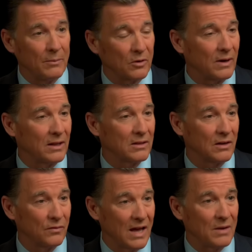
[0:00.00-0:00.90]
Democrats
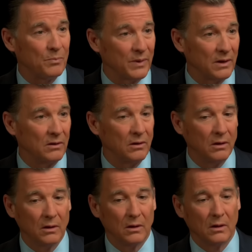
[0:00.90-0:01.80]
that have not been
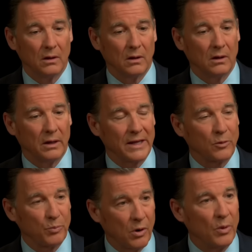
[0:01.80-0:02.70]

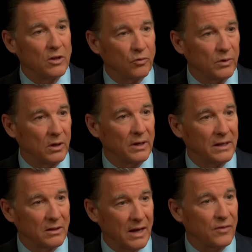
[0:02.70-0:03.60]
as pro-Israel
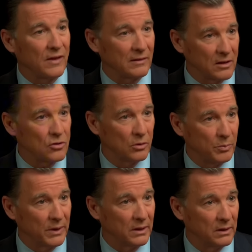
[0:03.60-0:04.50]
as I think they
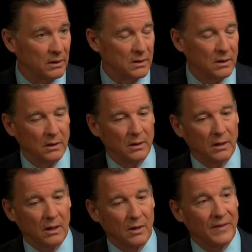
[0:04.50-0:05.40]
should be.
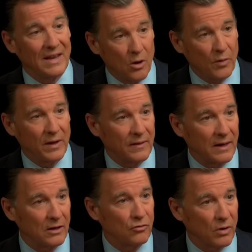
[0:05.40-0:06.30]
They know that
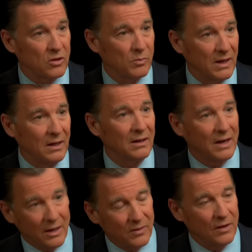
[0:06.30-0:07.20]
they can trust me,
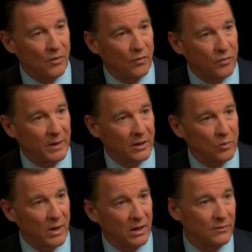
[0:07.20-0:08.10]
and they voted for me as
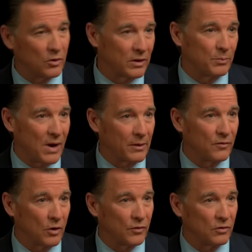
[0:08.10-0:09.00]
well, even though they probably
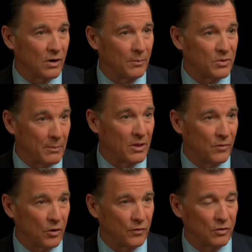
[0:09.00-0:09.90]
voted for Trump. Some of
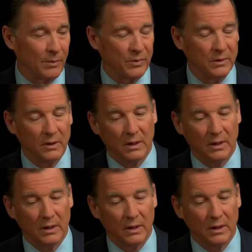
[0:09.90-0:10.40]
them voted for Trump.